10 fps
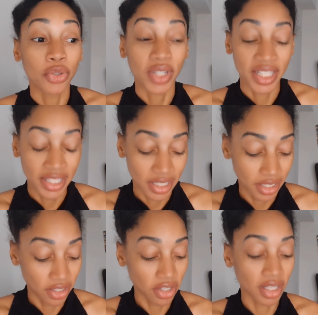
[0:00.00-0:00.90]
You can
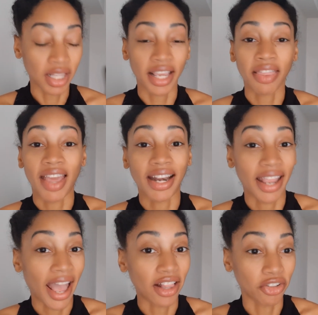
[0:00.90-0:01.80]
still click
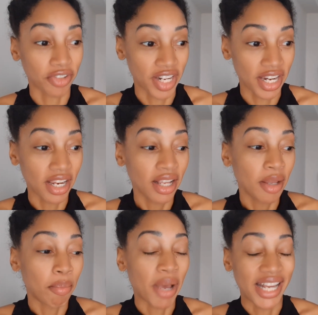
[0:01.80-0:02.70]
that gallery
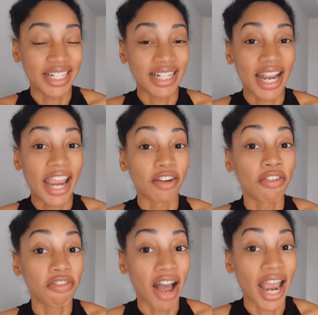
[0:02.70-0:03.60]
button
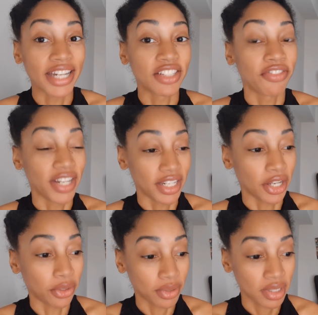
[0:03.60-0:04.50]
and find
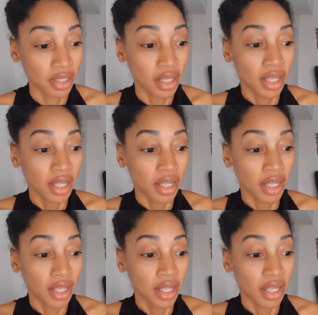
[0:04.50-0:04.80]
videos.